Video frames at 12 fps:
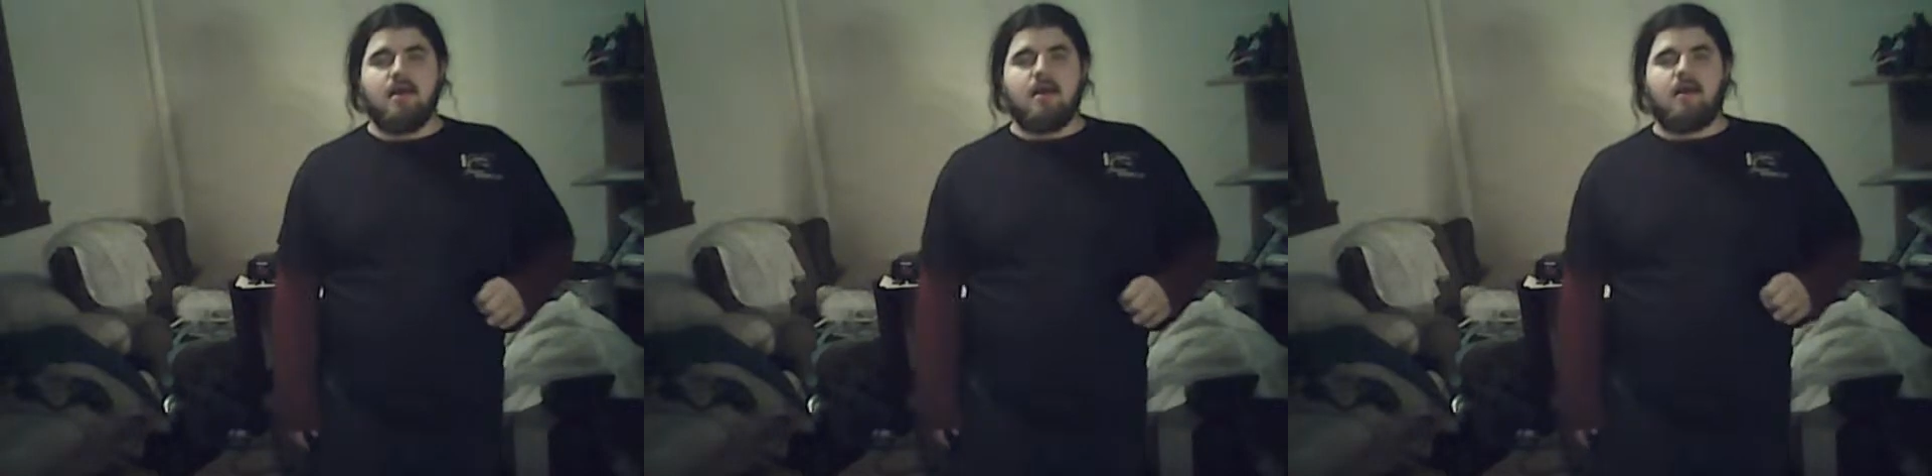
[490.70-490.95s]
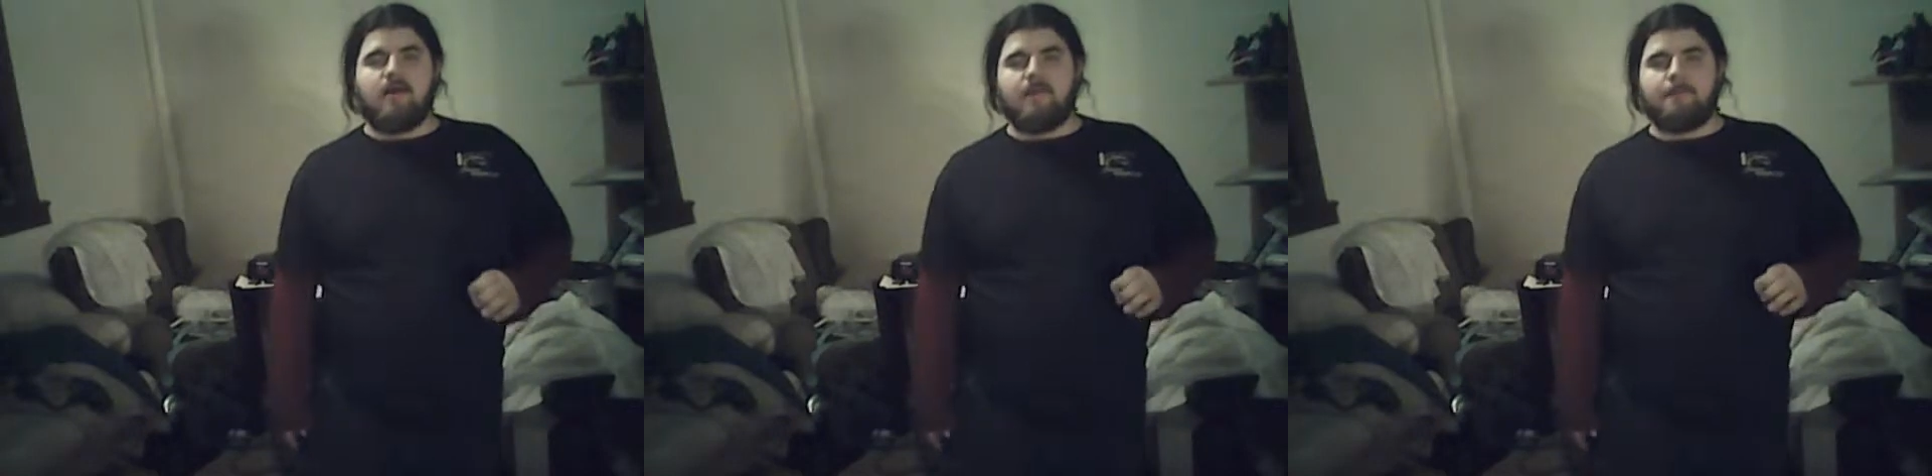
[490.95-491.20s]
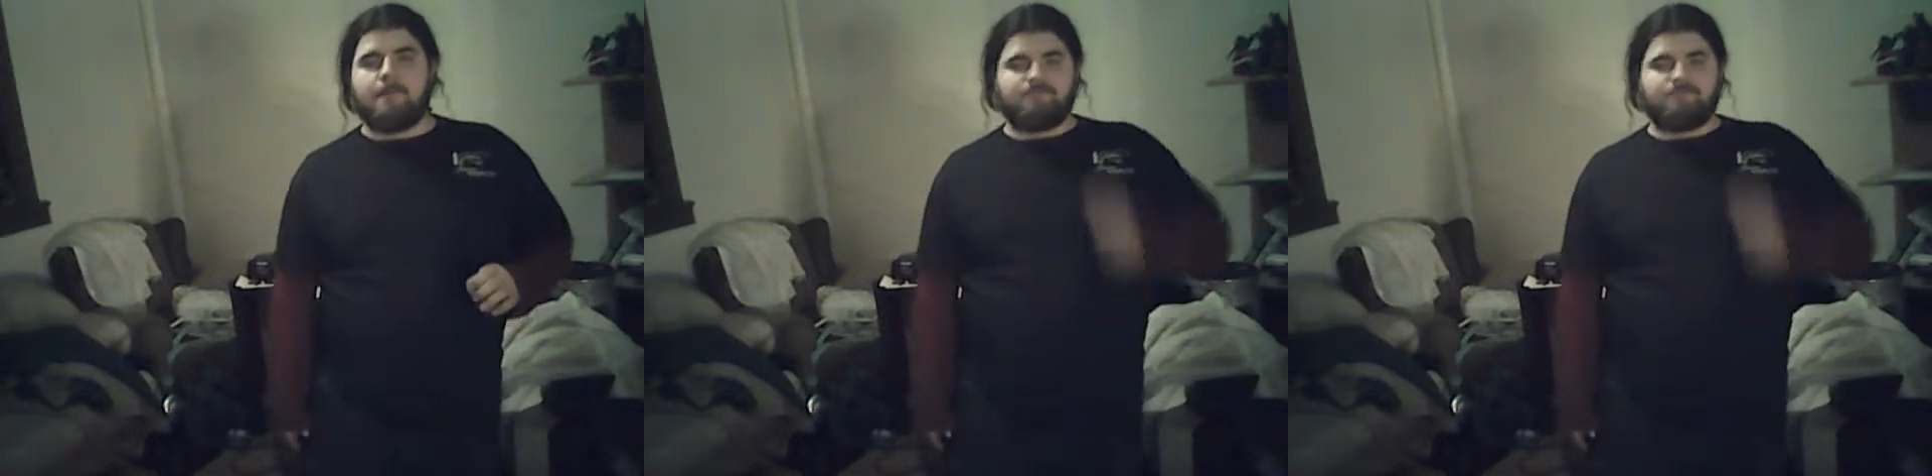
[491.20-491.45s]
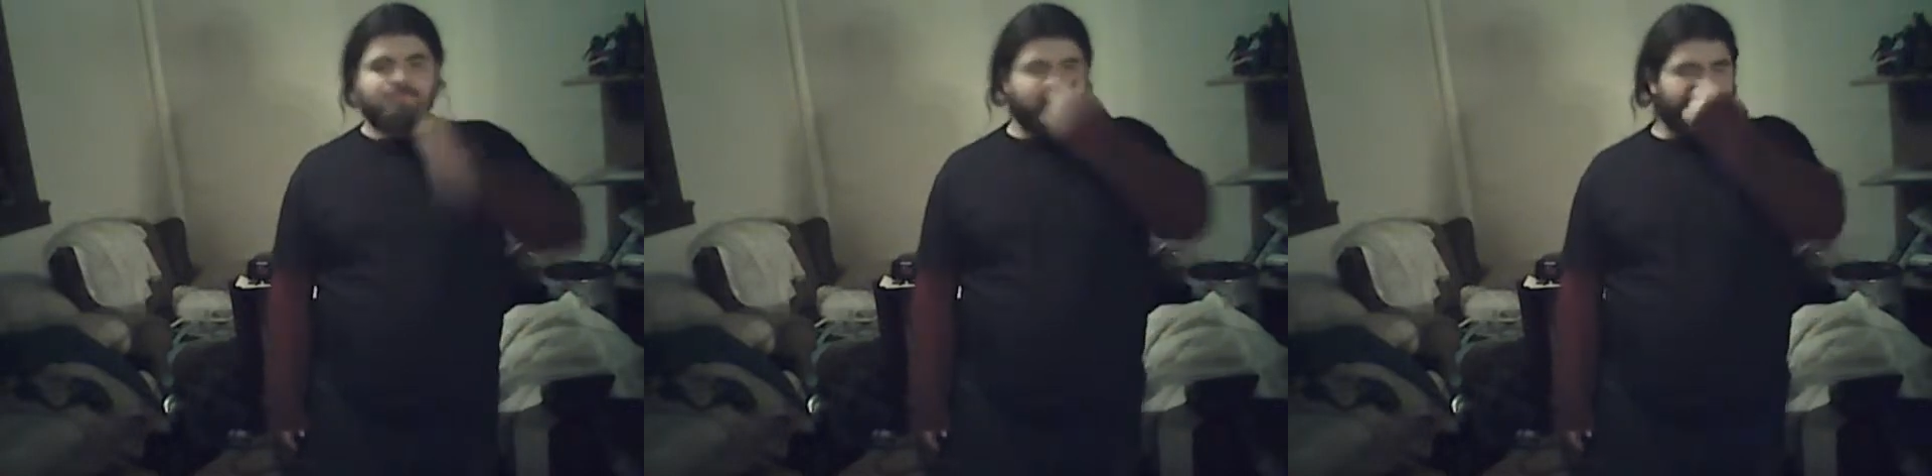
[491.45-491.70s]

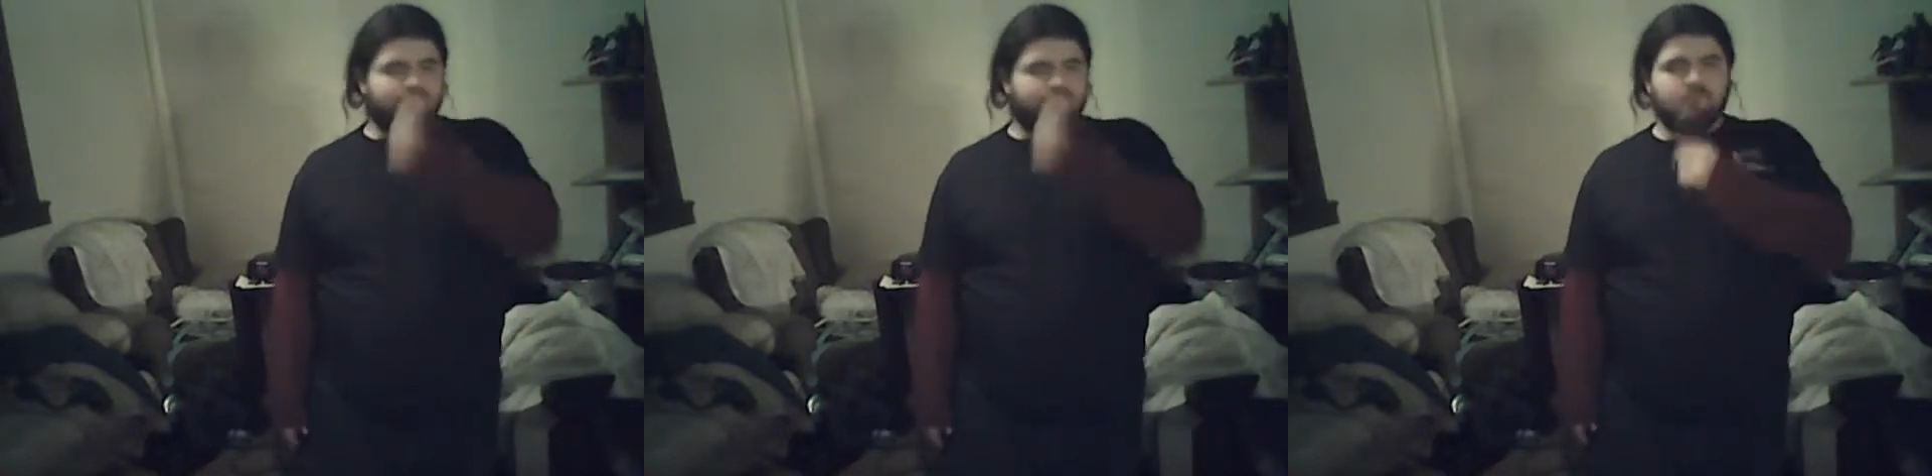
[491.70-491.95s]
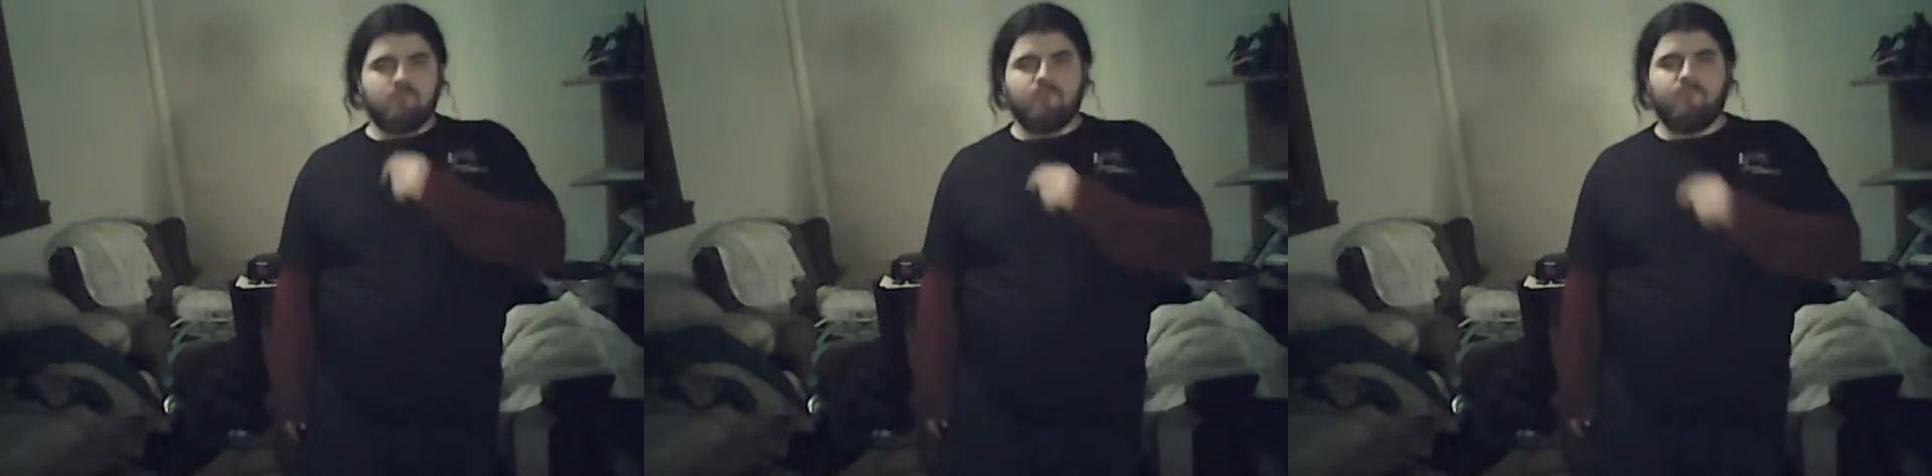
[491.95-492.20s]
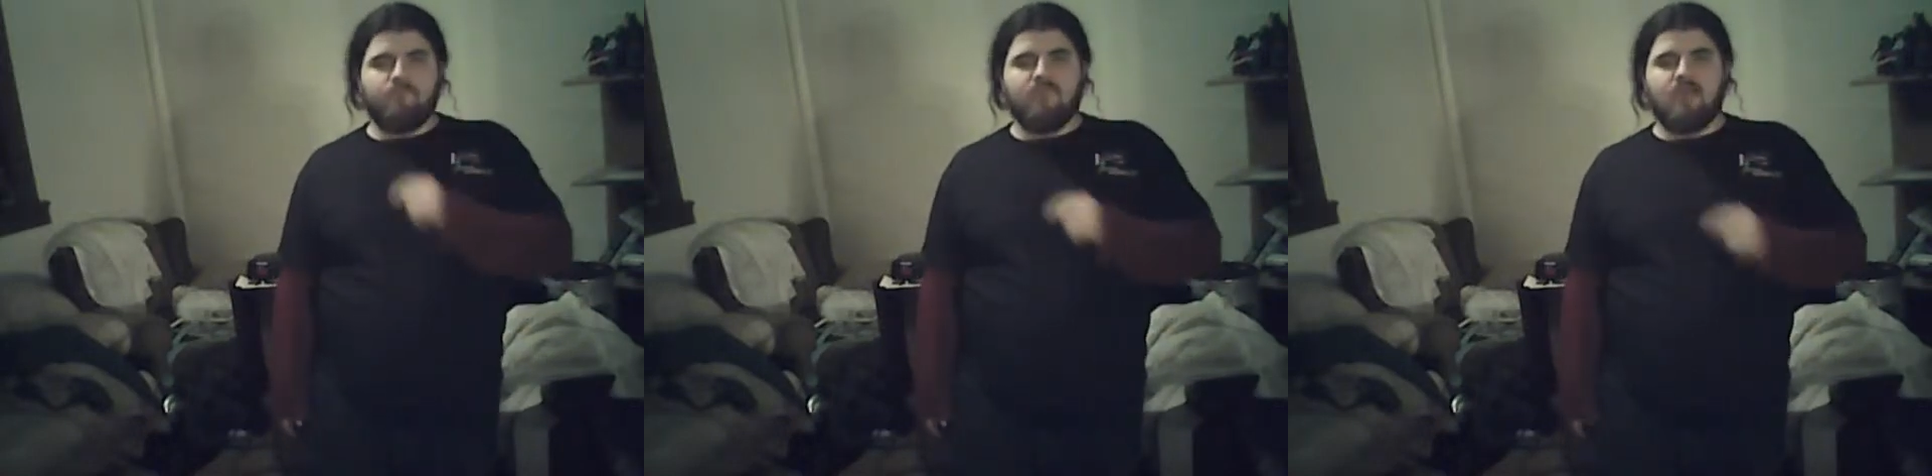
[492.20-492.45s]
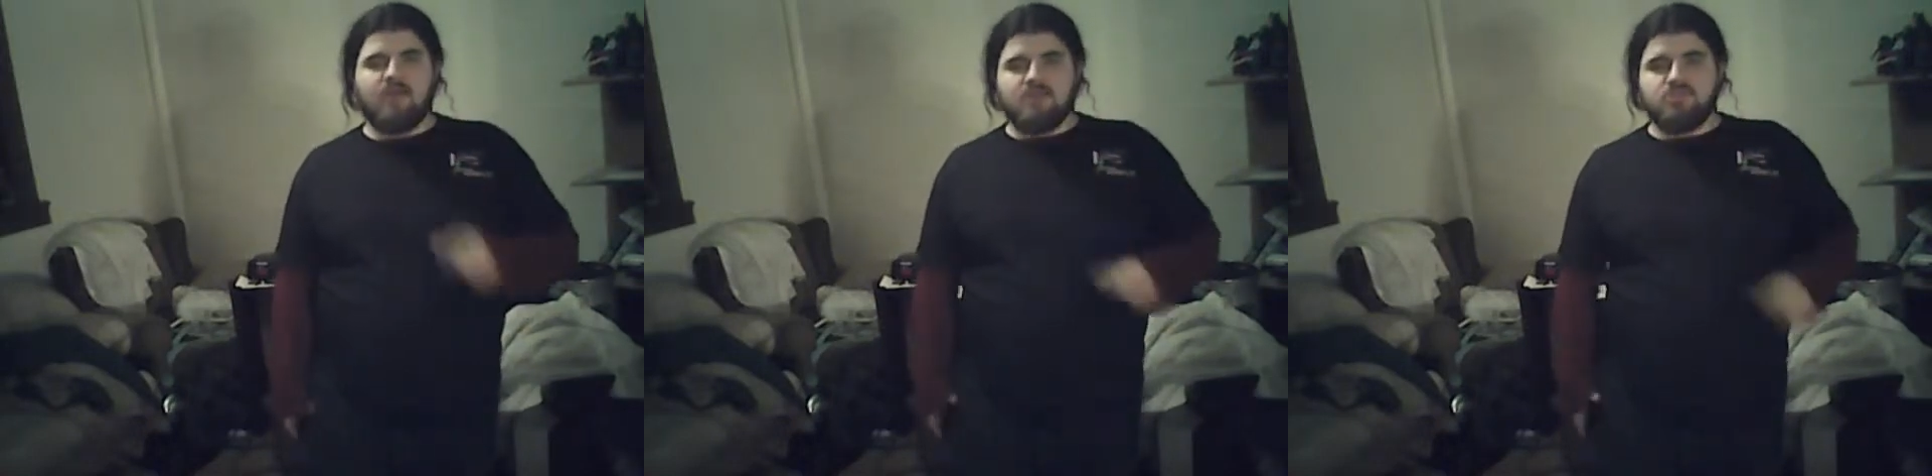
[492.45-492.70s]

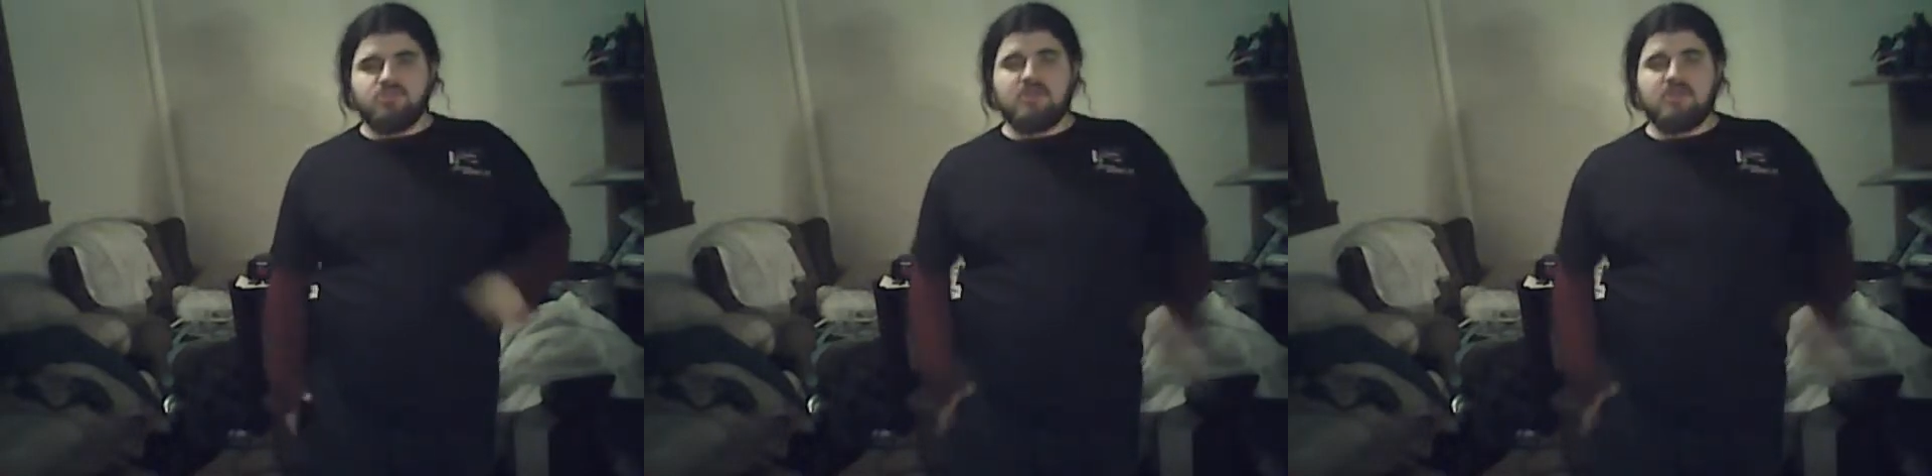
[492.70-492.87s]
So